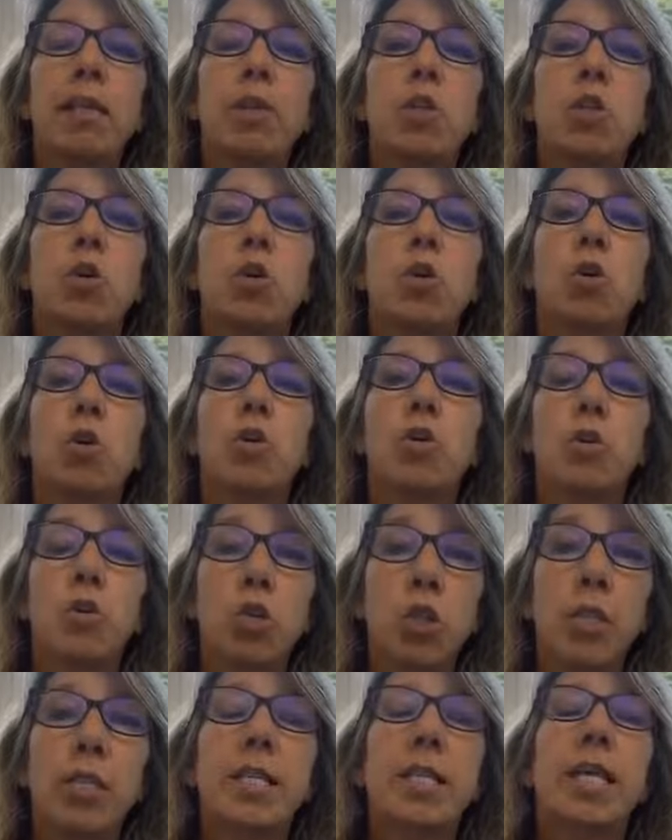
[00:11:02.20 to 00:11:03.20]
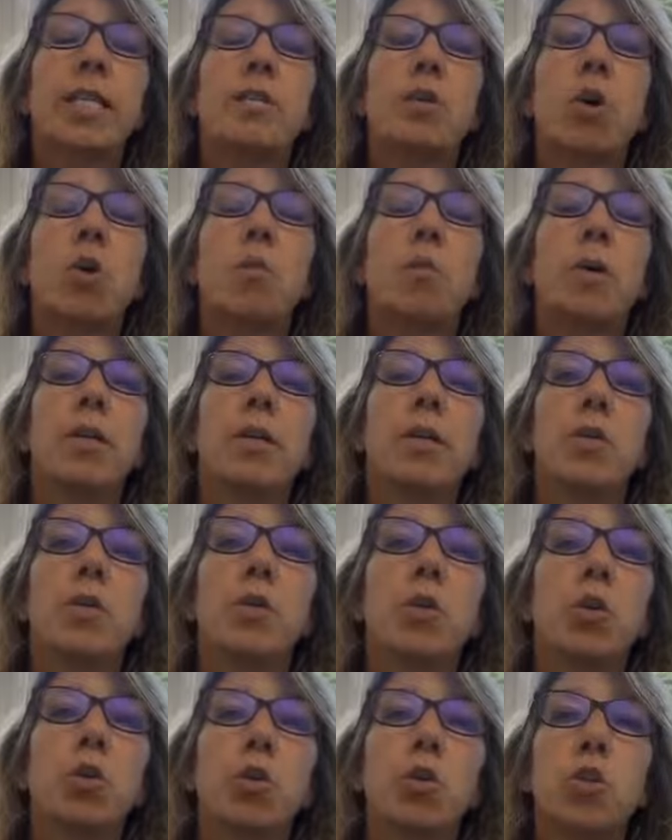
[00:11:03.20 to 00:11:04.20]
the doors, or just has opened his
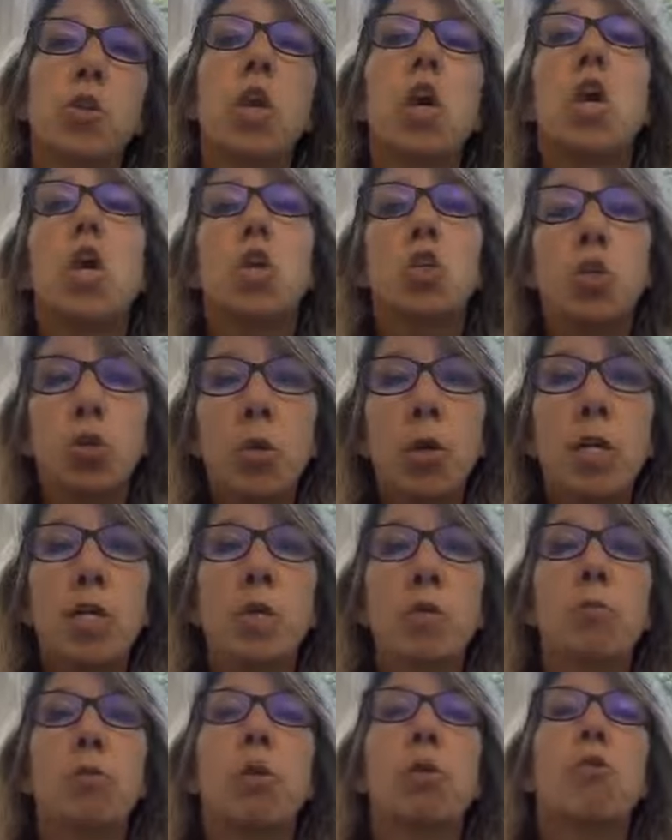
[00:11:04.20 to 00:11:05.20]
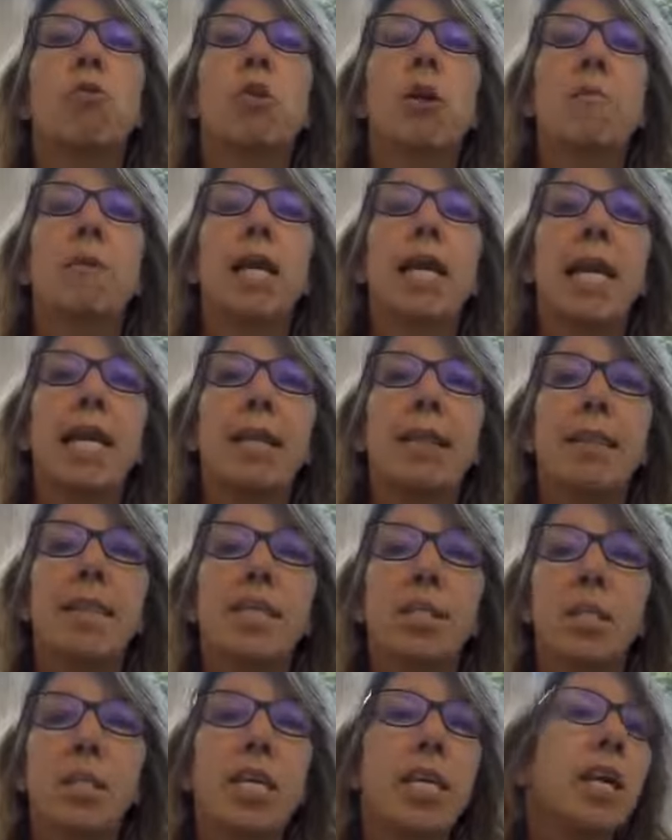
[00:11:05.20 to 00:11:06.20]
doors to his program again
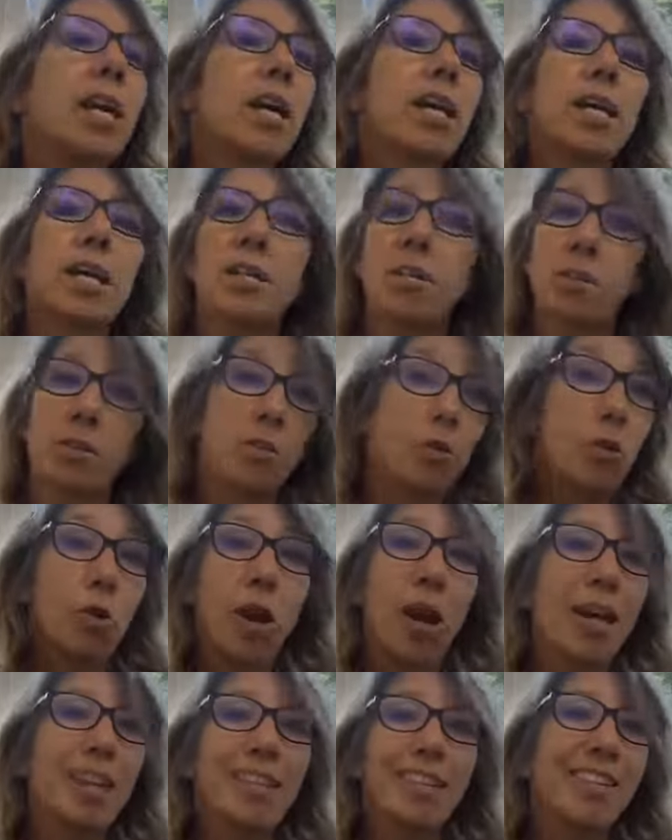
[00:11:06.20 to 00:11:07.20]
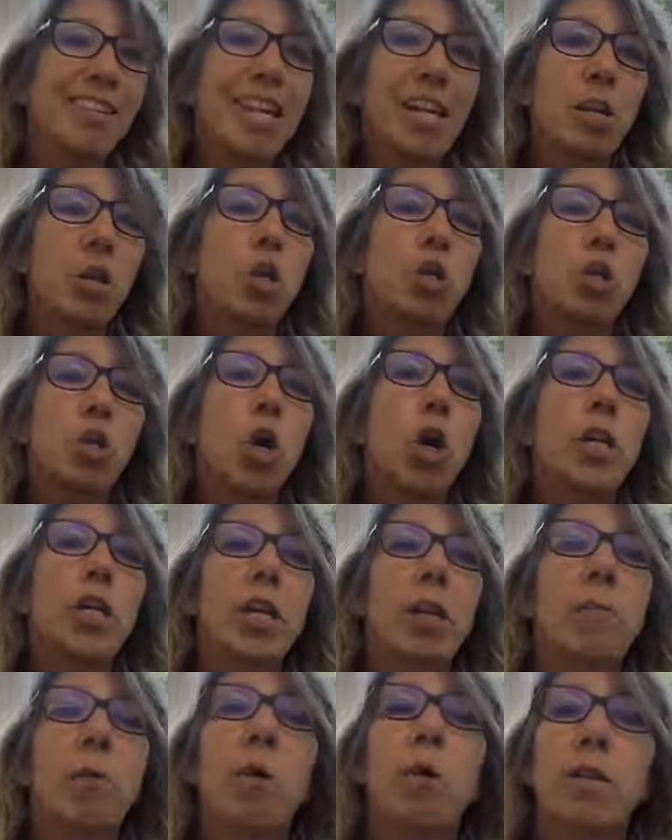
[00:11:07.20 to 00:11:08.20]
this year. You cannot join
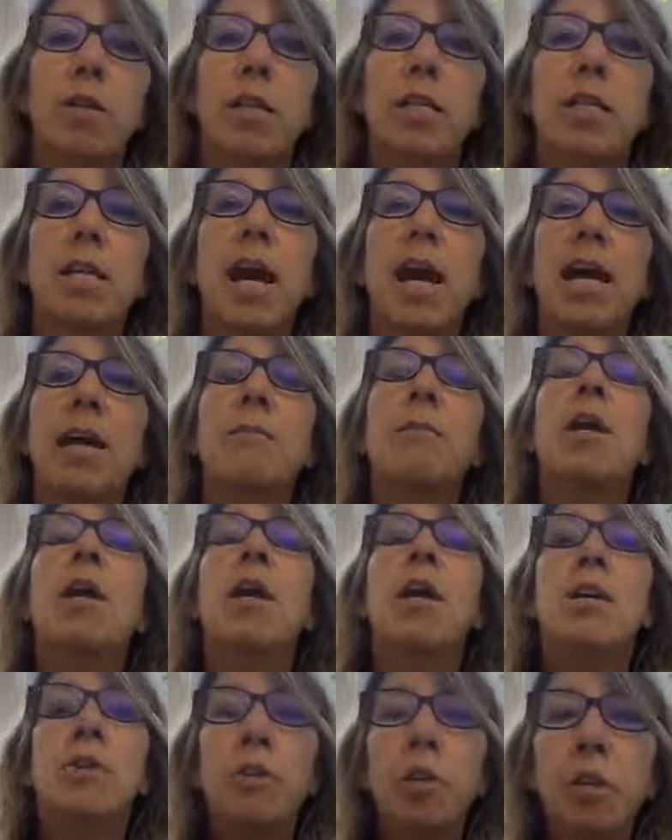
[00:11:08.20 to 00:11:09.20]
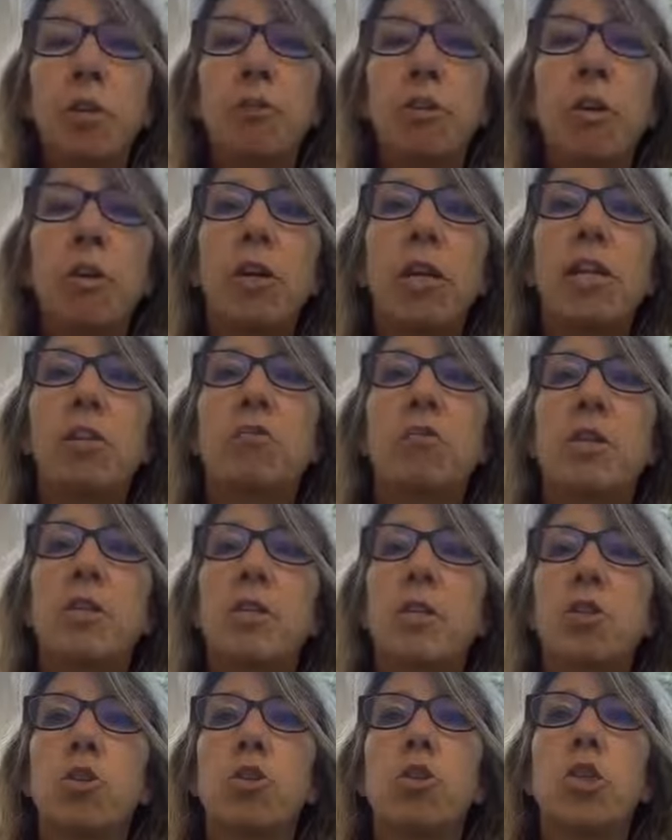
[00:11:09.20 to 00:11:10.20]
him all the time. So if you're
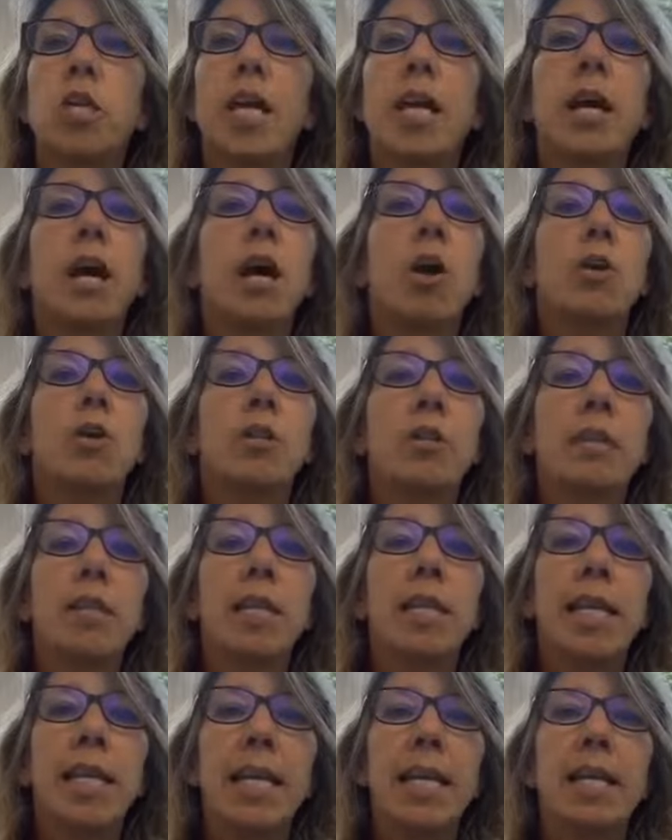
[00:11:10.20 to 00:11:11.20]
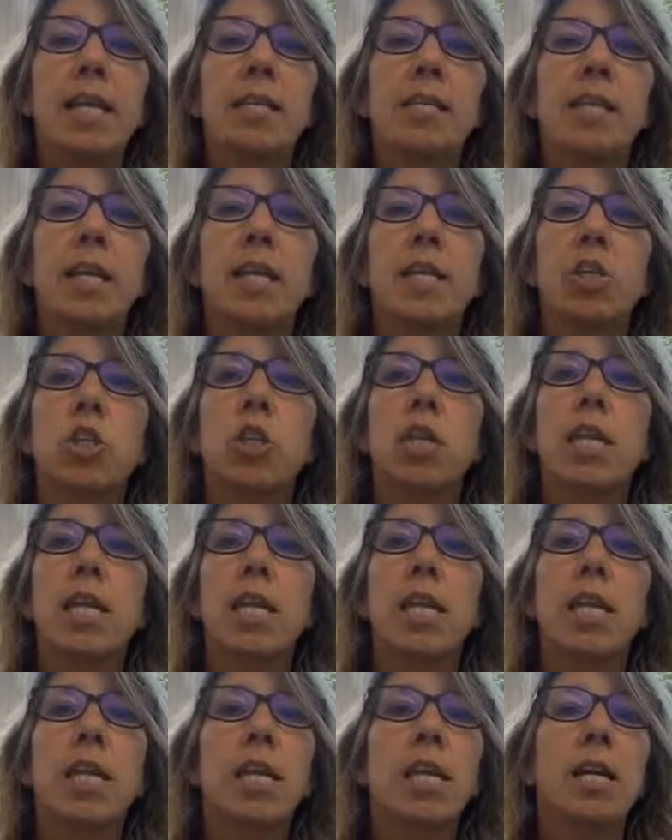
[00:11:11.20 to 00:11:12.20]
interested to check out, the link is actually
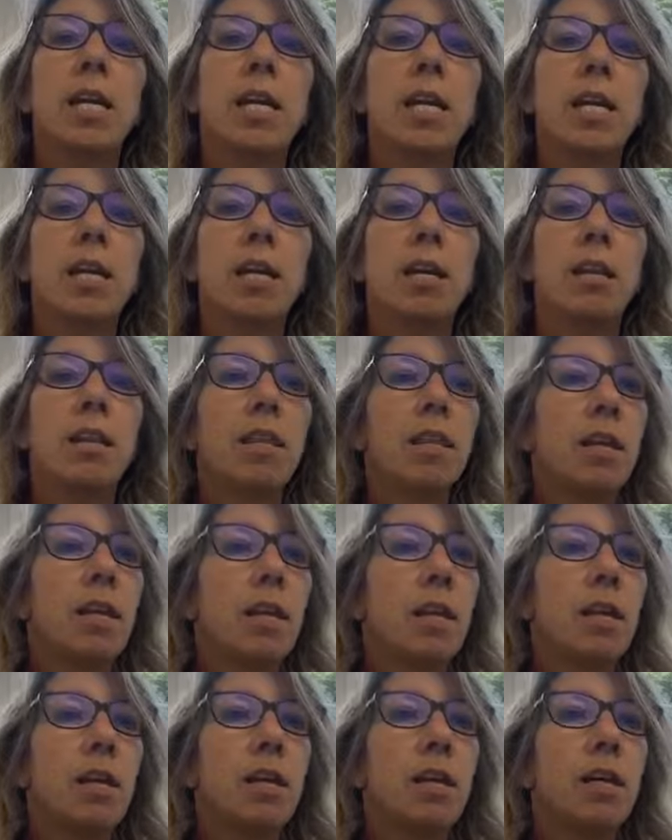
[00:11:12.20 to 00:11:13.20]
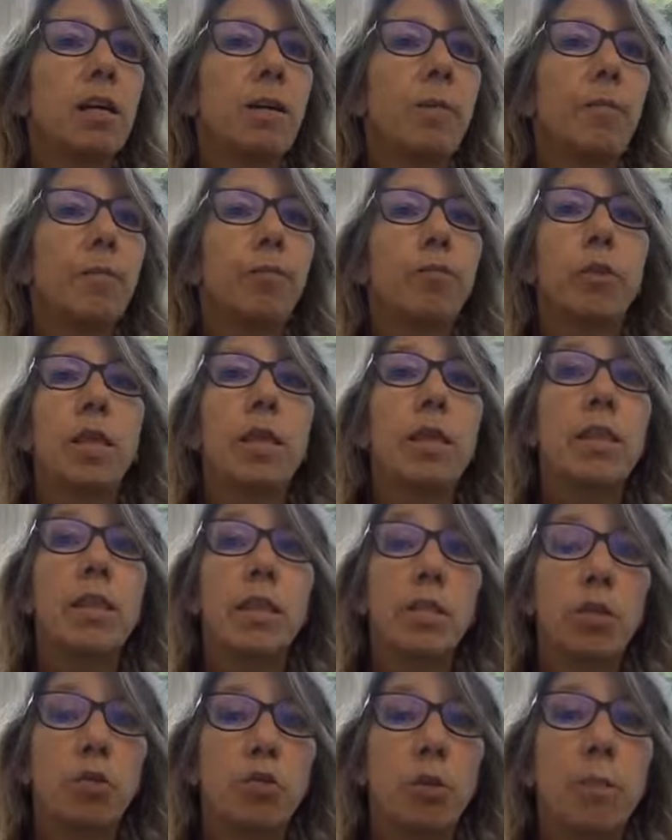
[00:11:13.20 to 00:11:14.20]
here in the
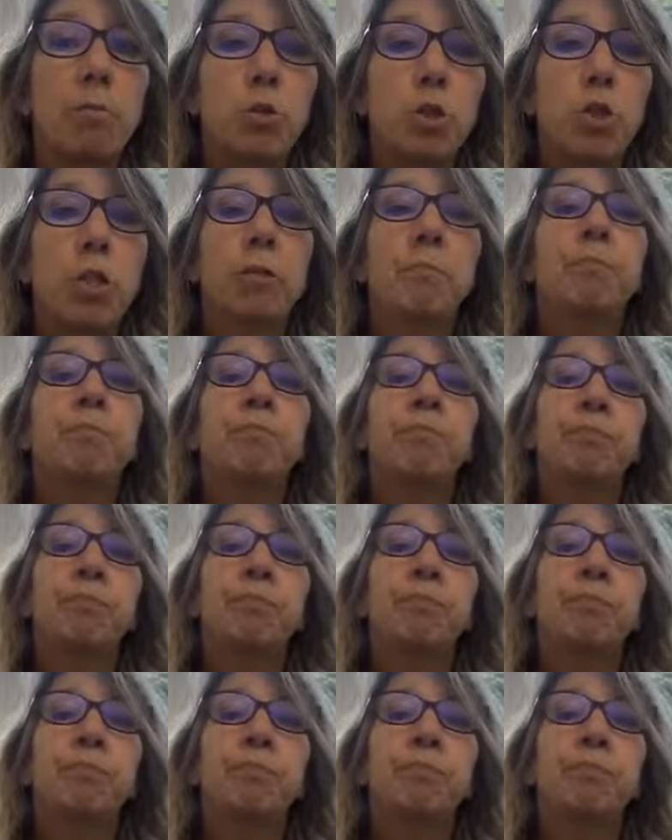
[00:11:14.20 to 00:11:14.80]
description.